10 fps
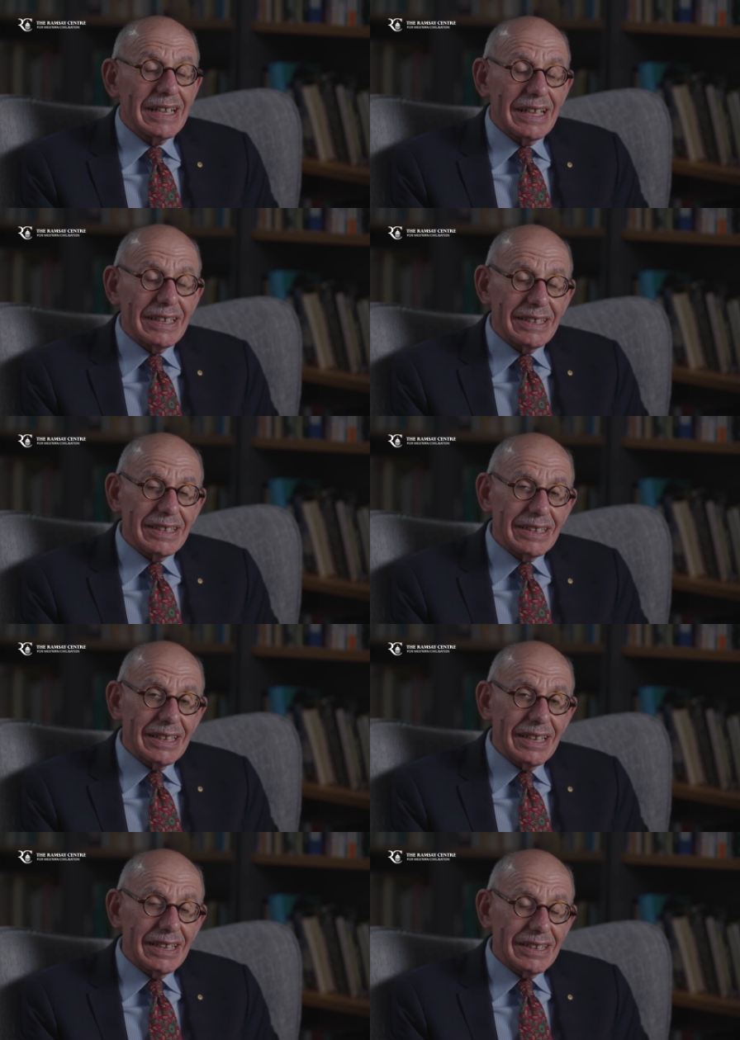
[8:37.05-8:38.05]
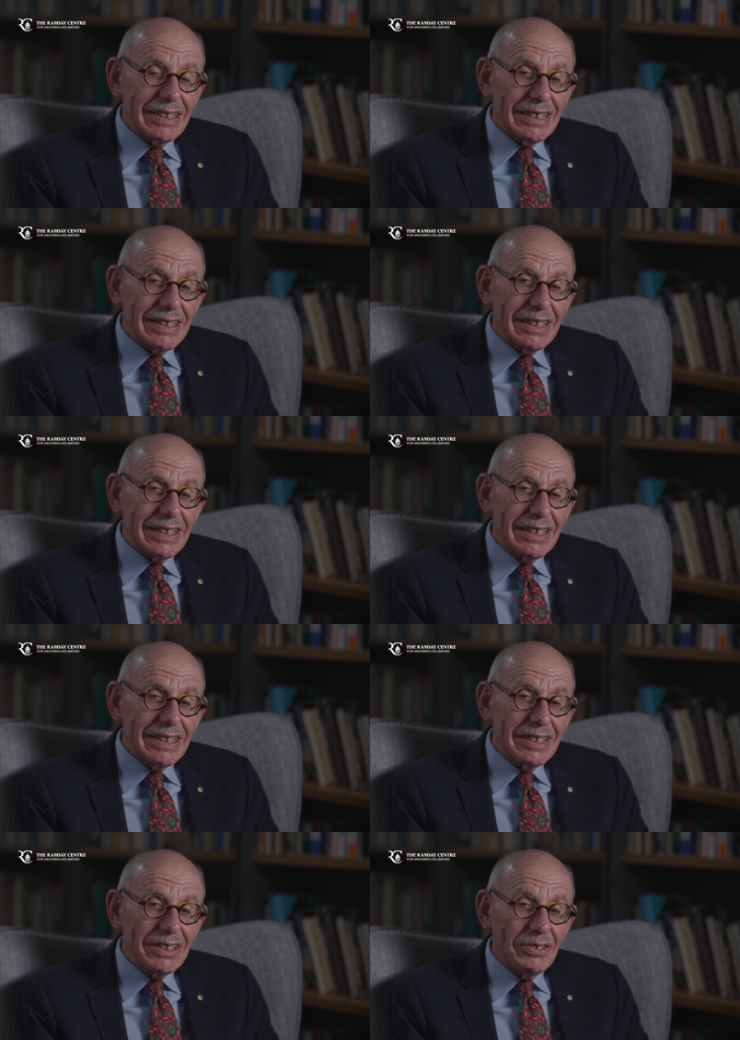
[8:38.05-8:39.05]
and
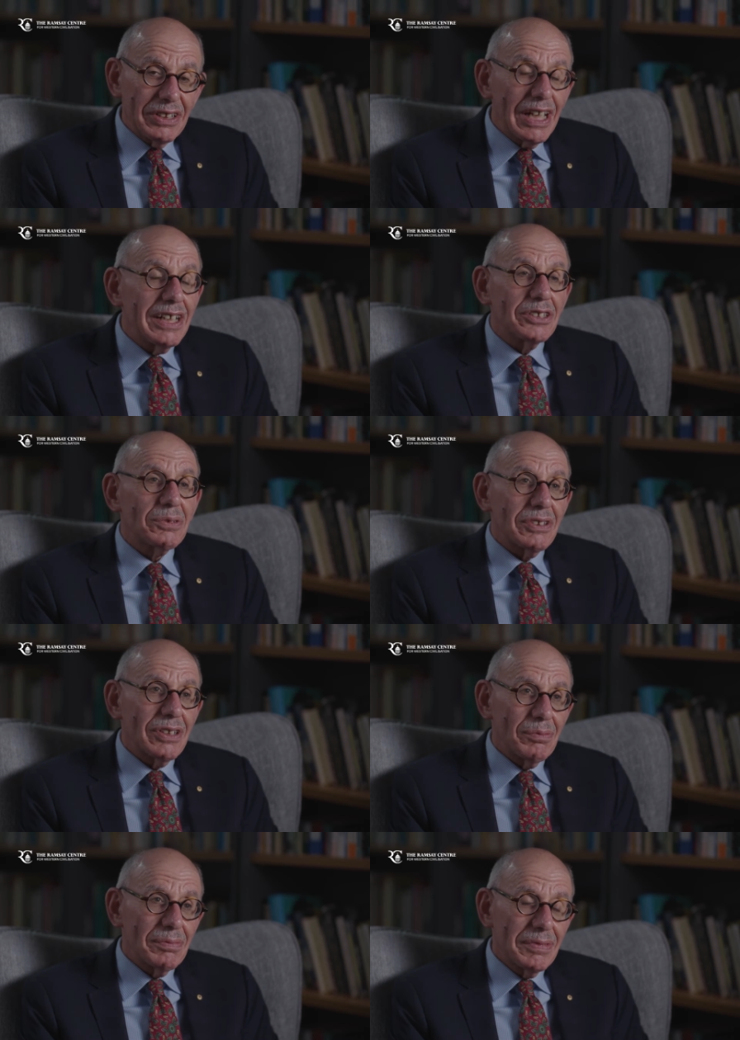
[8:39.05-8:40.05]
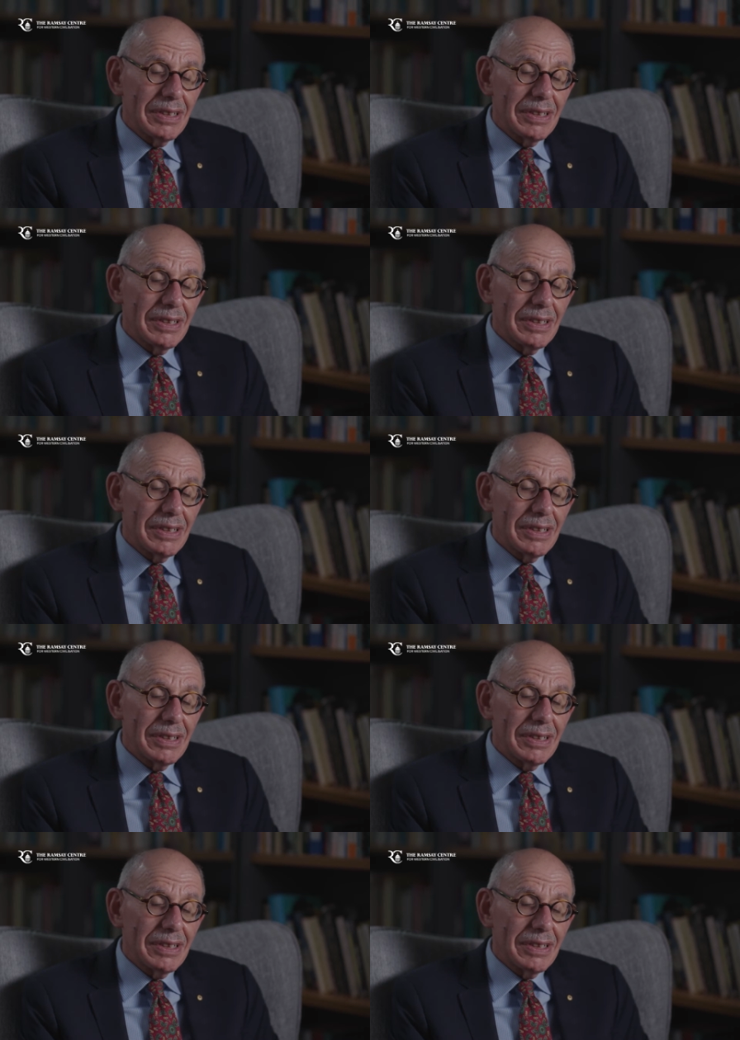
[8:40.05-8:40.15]
to engage with them.